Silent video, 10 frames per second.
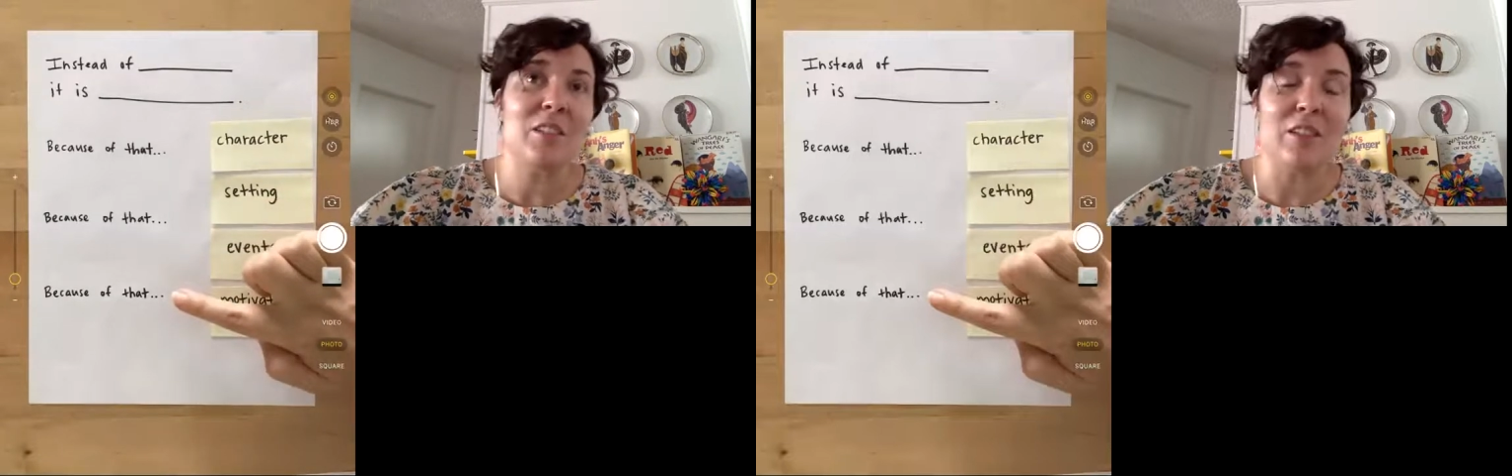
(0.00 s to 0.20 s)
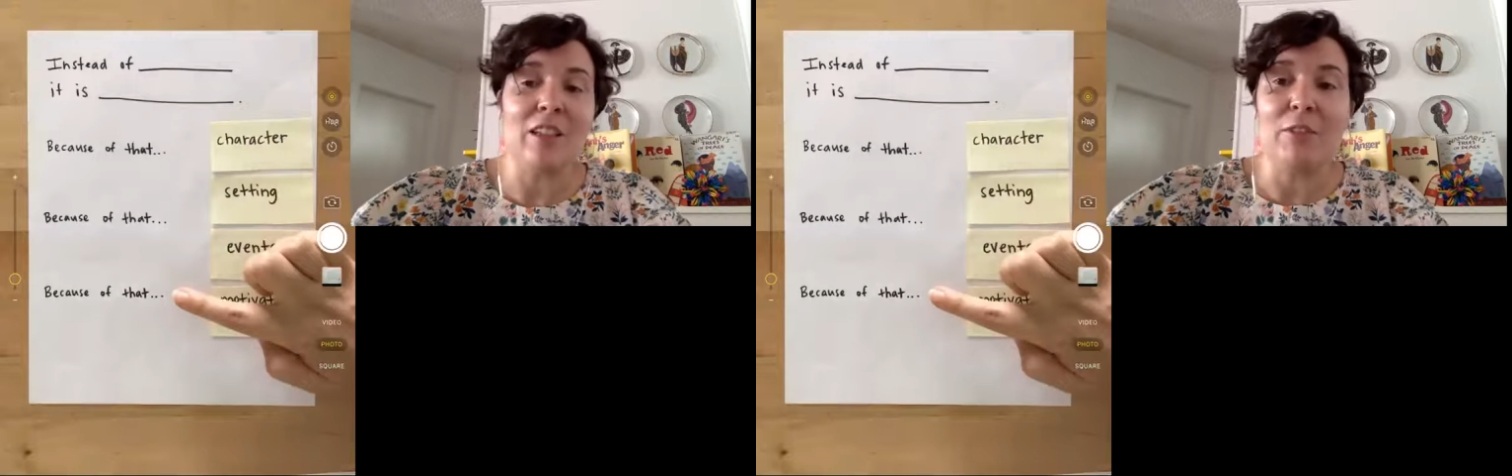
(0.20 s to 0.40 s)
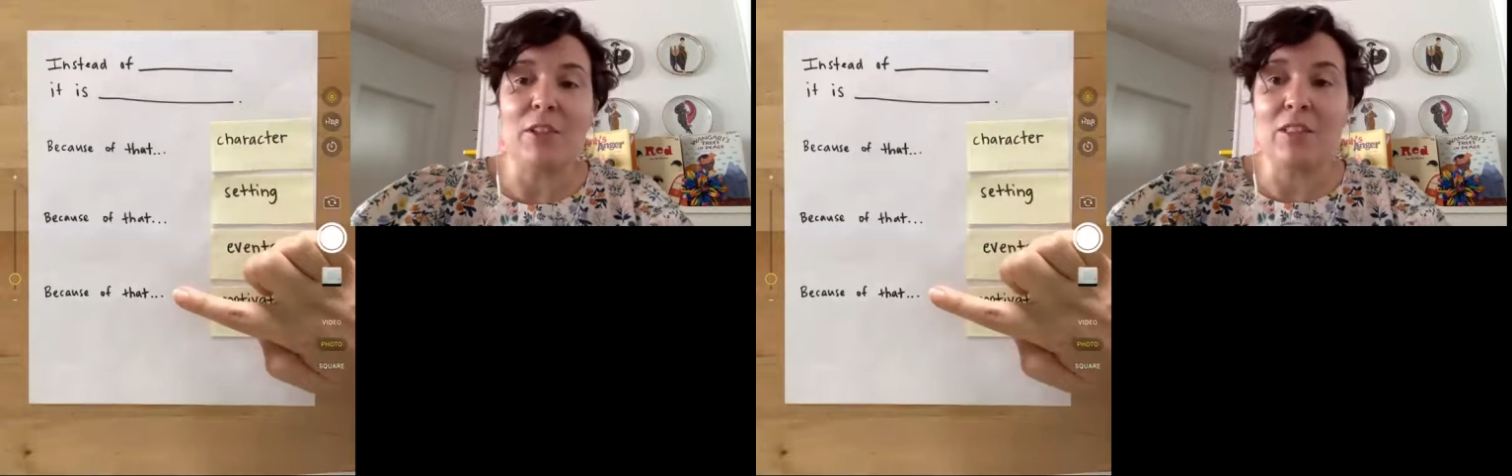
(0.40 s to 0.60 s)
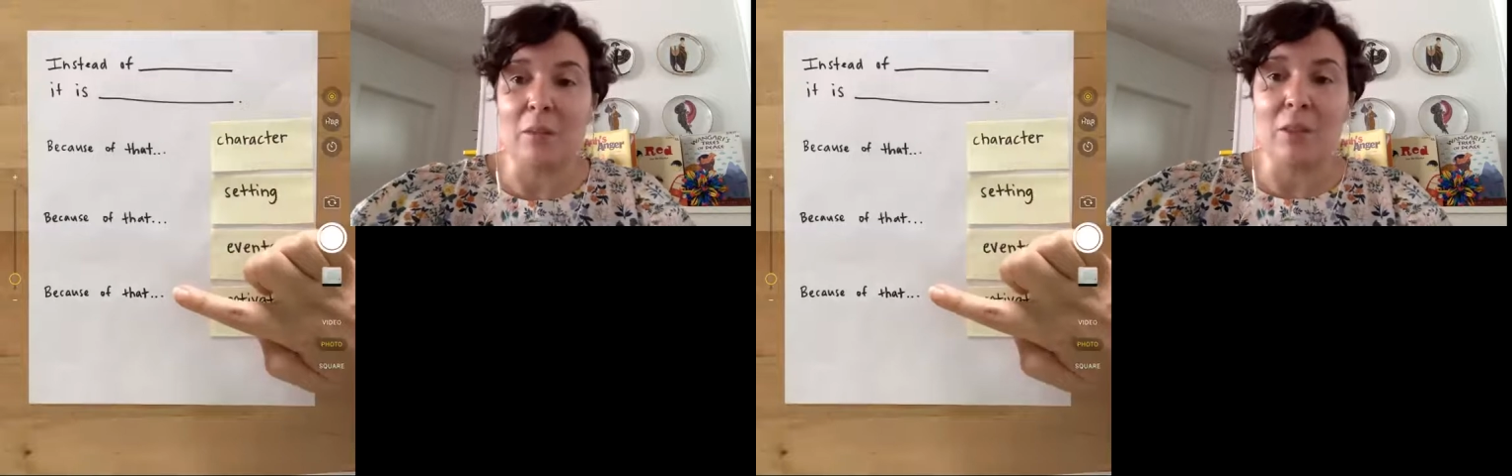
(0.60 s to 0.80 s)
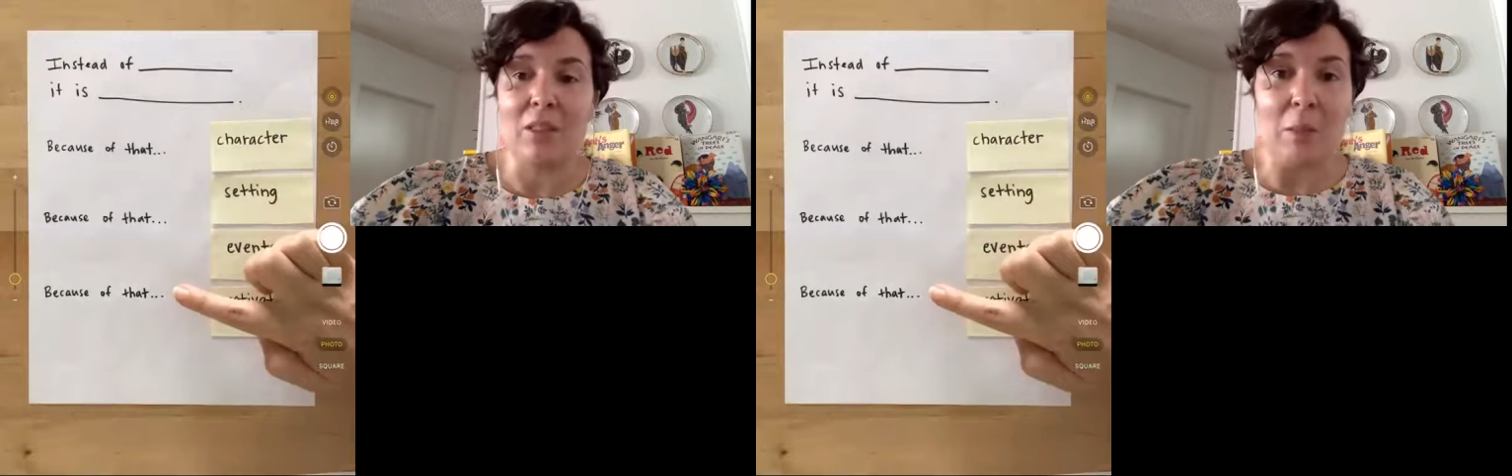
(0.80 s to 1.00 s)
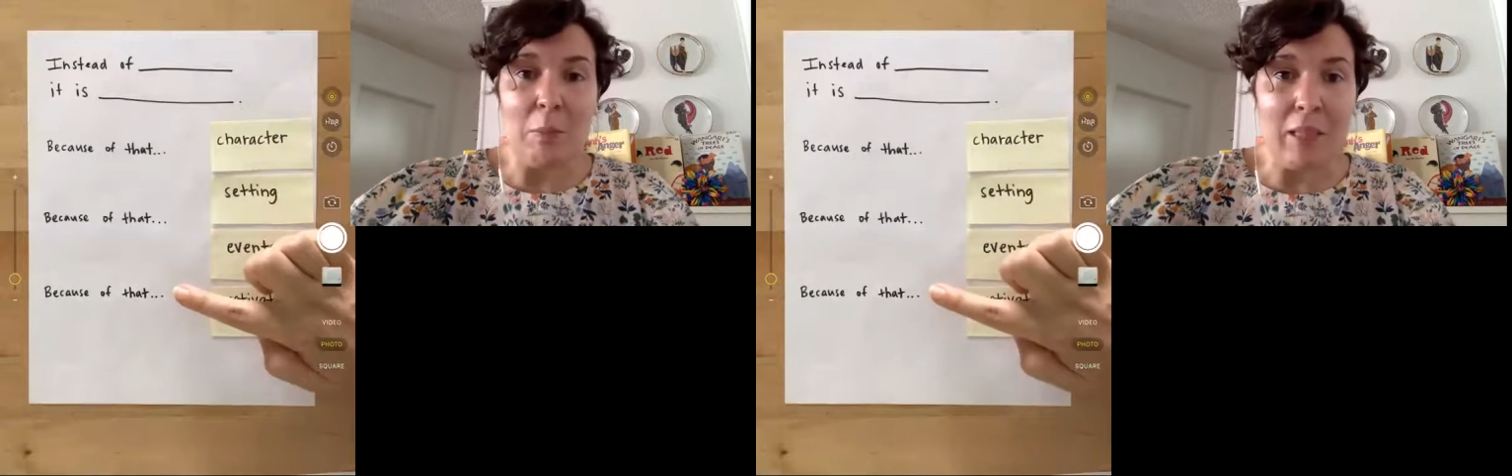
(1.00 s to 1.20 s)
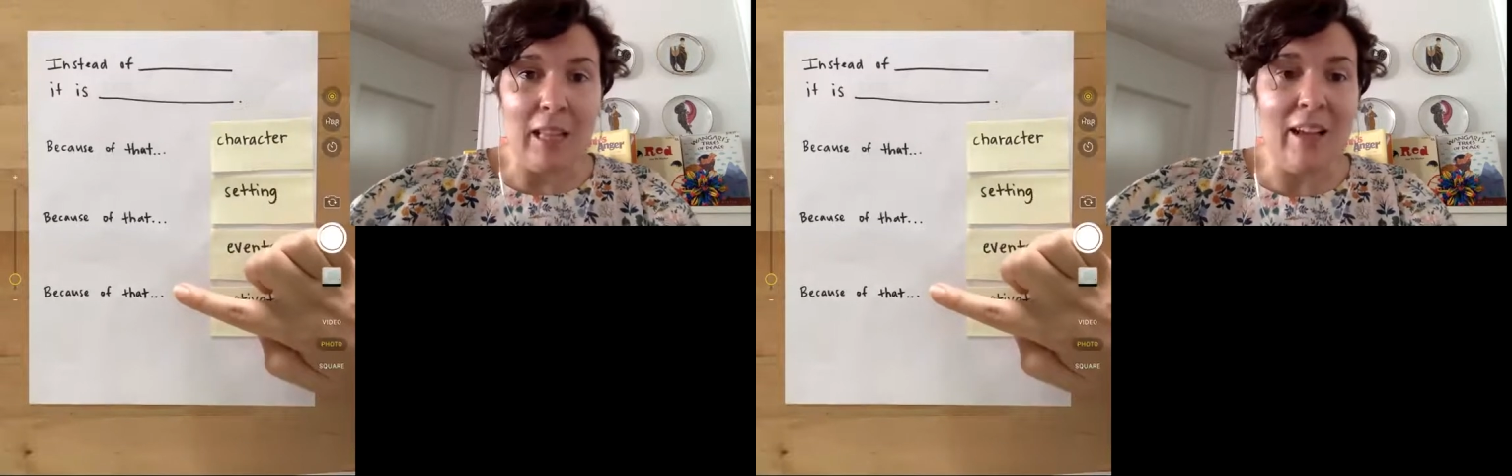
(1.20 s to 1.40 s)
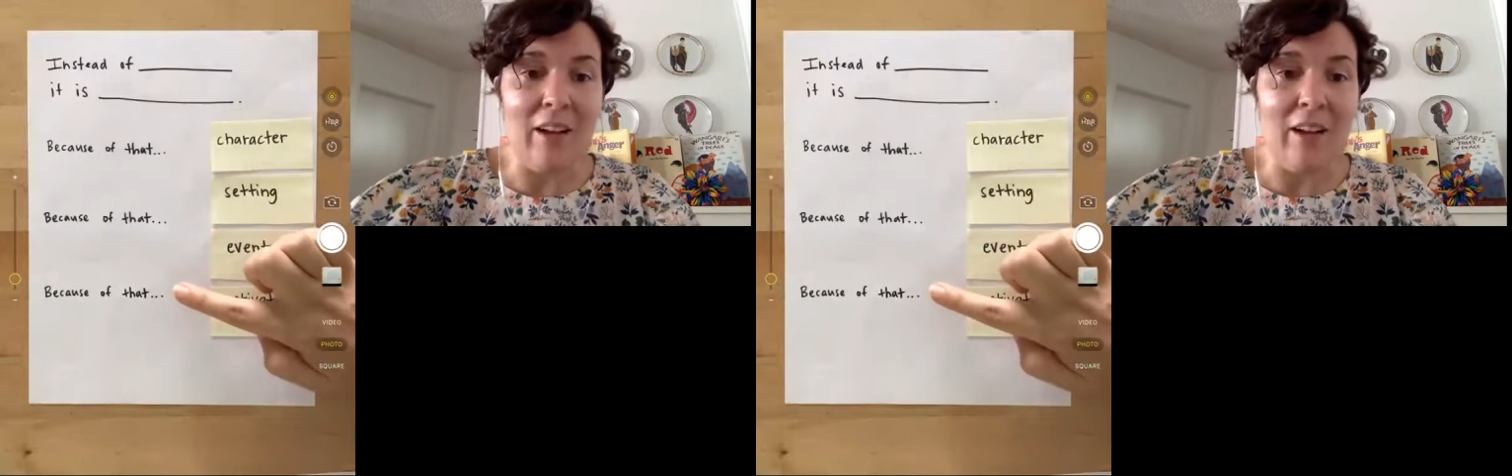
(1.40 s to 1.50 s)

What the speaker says: looking for someone to play